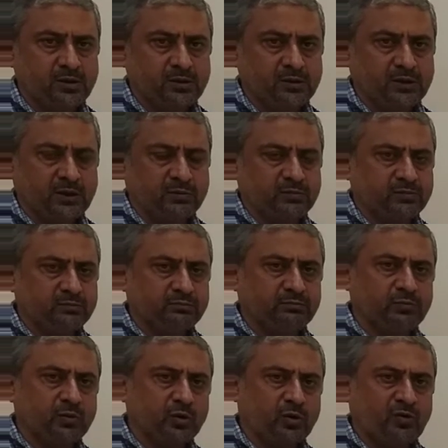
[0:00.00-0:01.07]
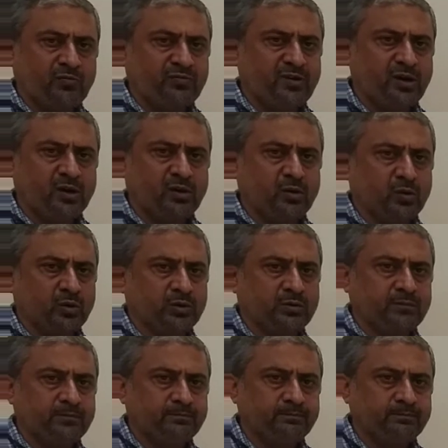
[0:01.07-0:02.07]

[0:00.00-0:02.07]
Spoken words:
Now, off the record,